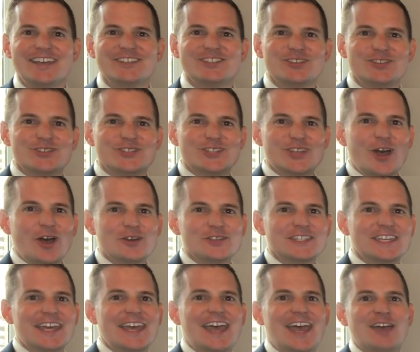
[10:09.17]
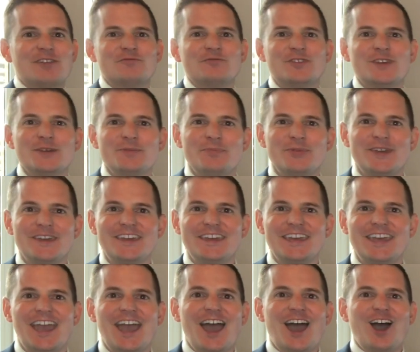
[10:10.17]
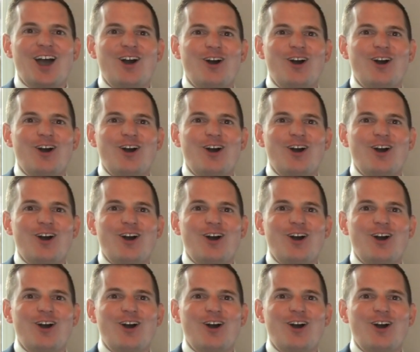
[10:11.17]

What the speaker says: So Sosa MVP.